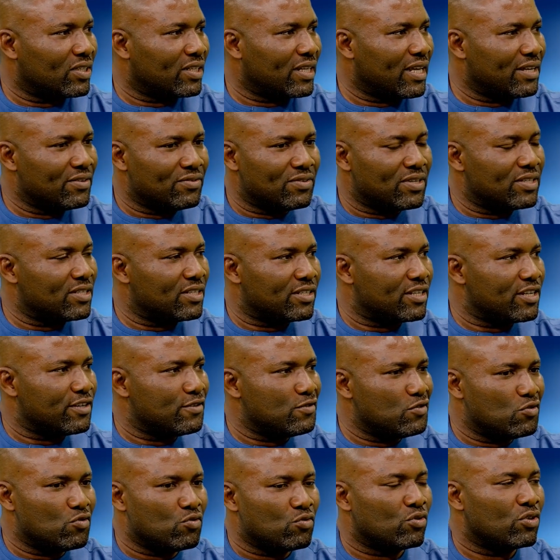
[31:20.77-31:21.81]
And US is
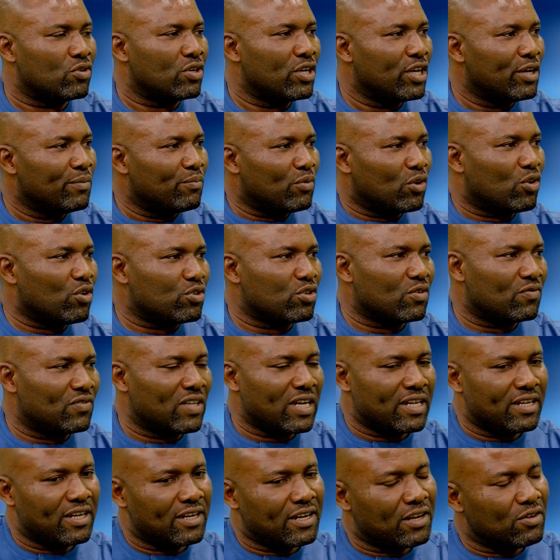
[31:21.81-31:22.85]
saying no. Because of
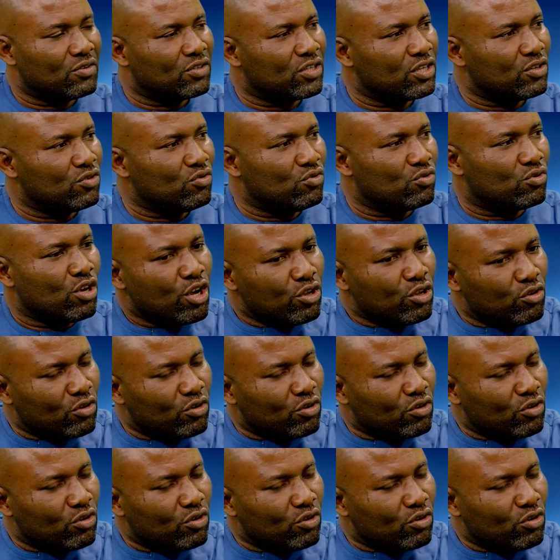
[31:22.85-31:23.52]
that, they're now saying, look,